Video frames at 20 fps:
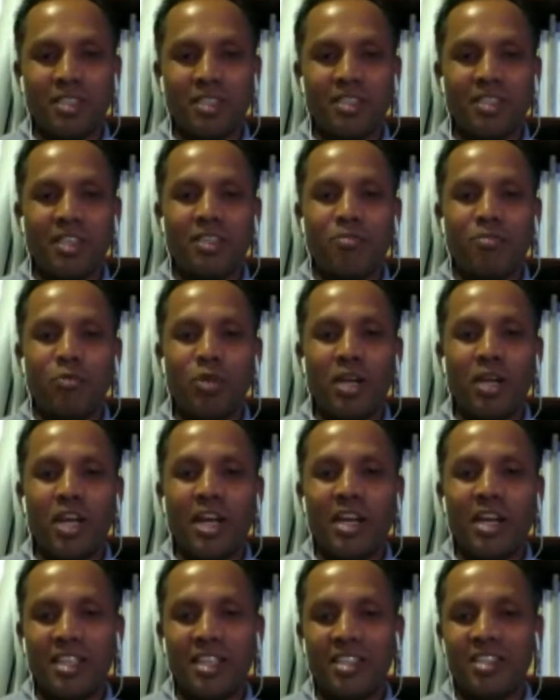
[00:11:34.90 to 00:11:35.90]
process and
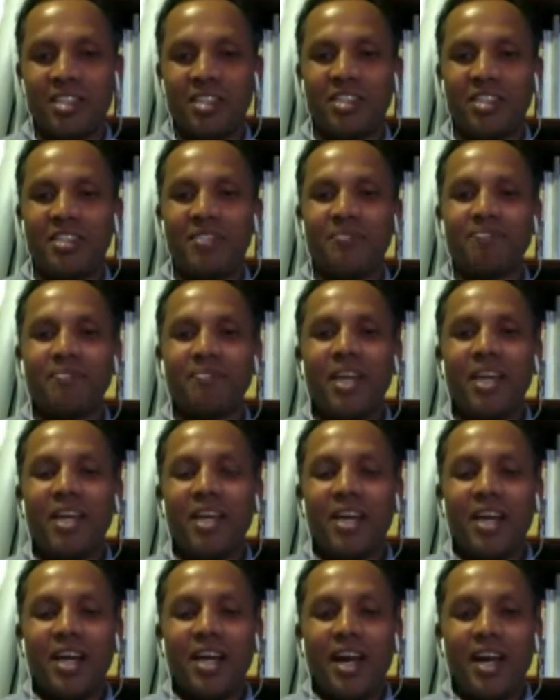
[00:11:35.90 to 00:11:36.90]
we learn each other.
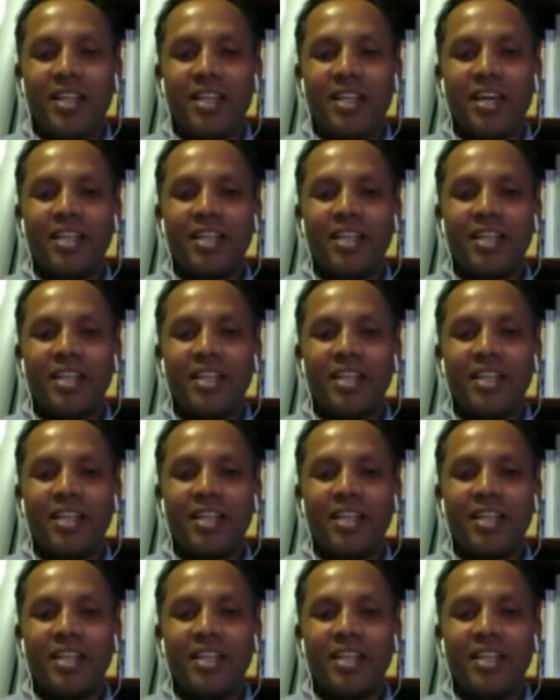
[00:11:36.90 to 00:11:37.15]
And